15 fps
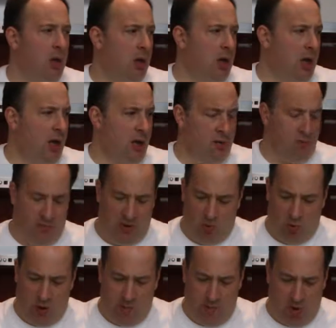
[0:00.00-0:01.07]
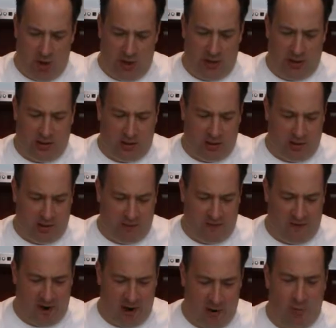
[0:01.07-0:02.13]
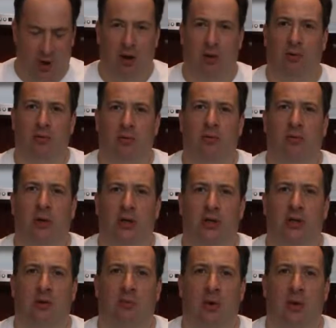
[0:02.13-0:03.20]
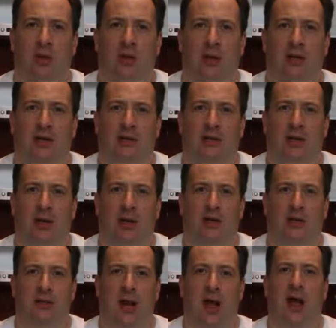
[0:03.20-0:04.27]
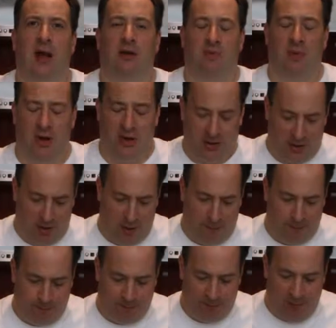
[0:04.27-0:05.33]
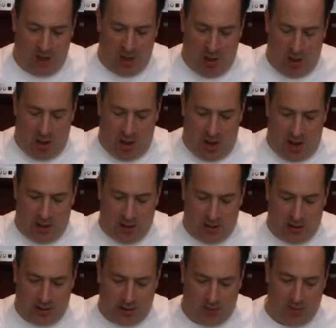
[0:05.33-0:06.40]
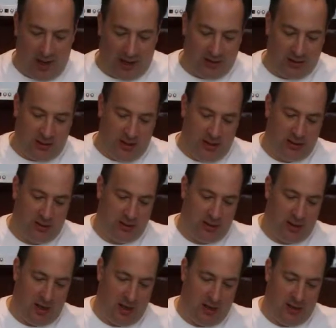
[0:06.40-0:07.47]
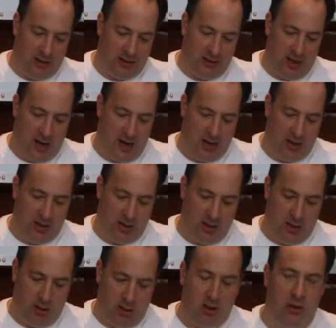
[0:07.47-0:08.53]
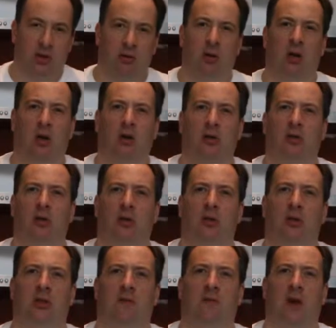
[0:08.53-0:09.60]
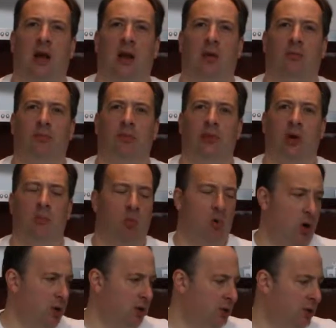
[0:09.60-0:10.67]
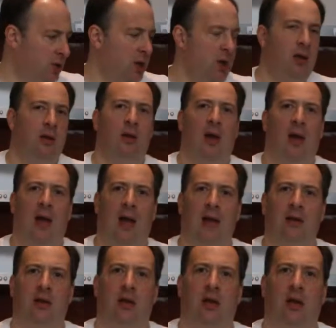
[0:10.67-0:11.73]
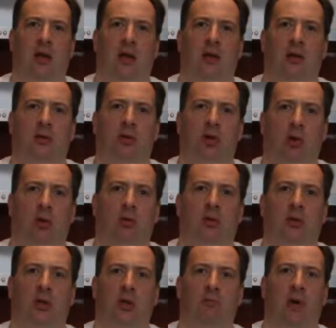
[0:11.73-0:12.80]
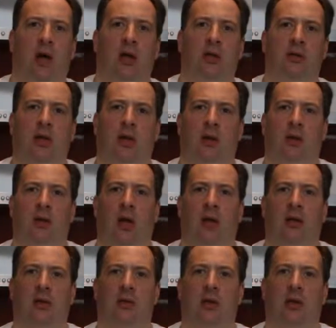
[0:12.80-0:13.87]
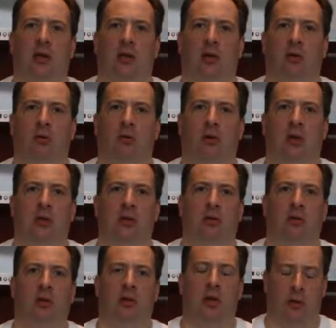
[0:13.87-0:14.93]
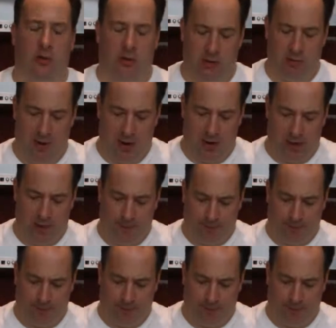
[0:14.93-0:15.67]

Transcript: but one might very well wish to put this in a stand mixer and mix this at this stage until the gluten's developed somewhat. Add the salt and the butter and continue until the dough is ready.